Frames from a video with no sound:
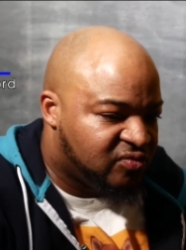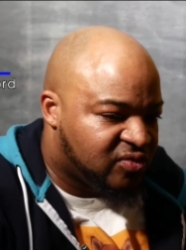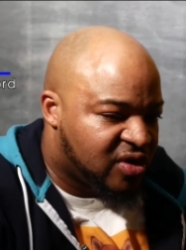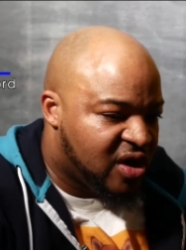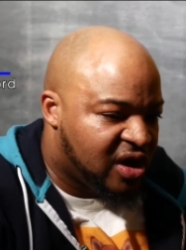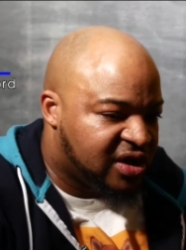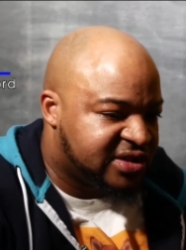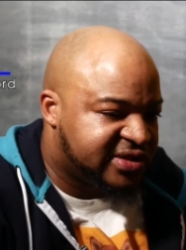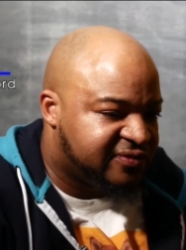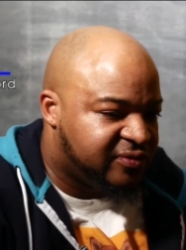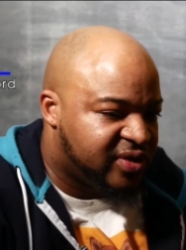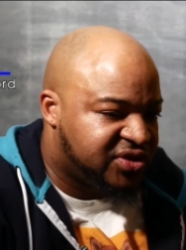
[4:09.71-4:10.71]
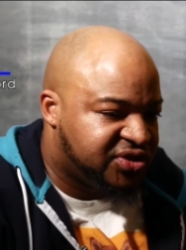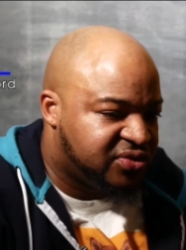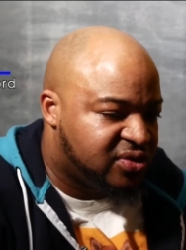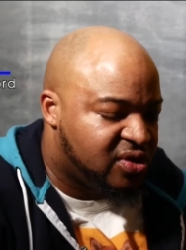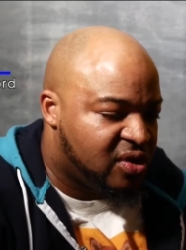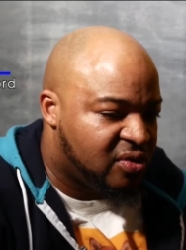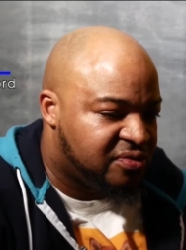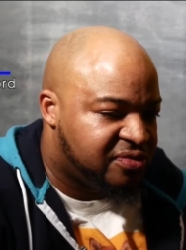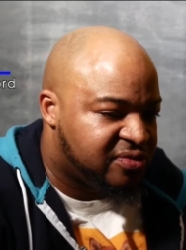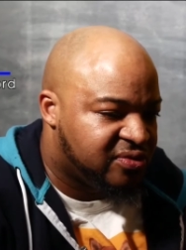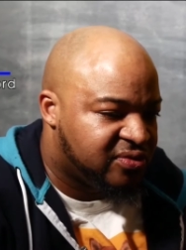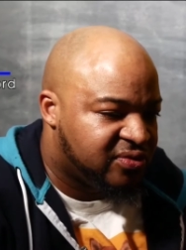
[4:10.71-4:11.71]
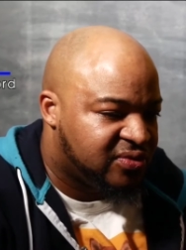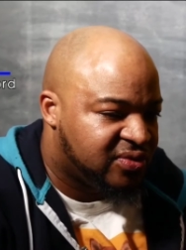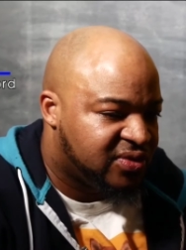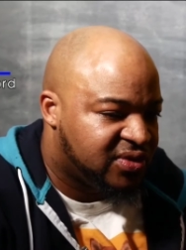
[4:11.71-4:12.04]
regardless of what you go through,